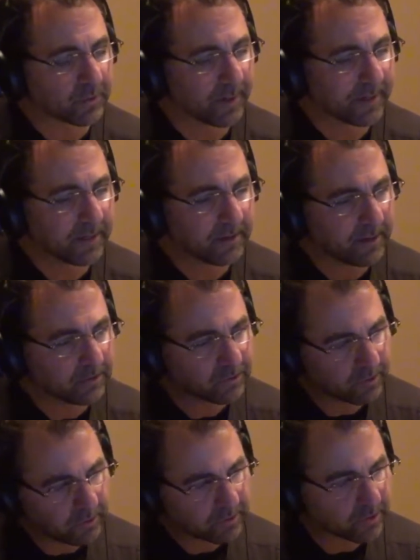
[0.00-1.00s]
So I need to
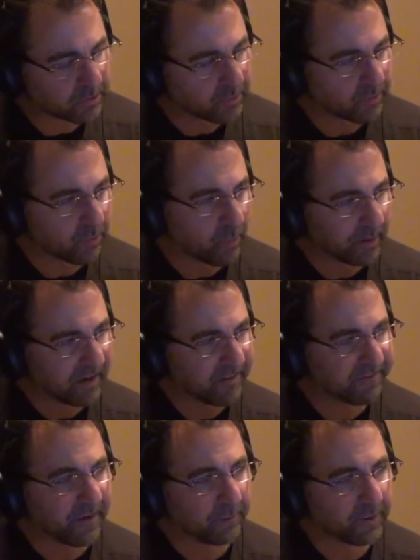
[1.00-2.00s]
introduce you to one of the
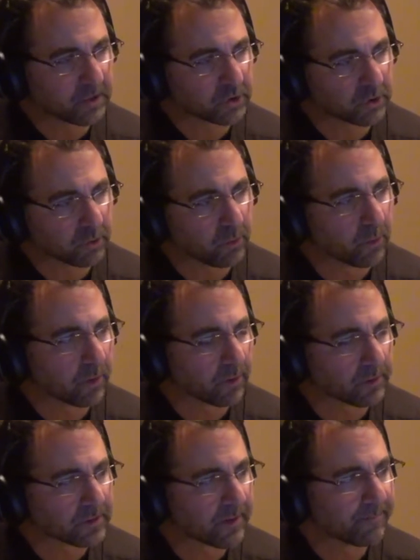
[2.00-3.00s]
foundational
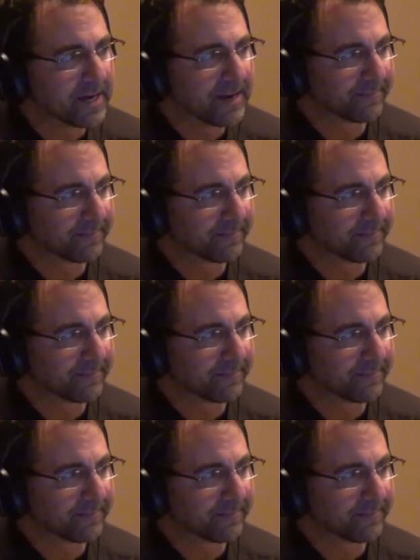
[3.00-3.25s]
words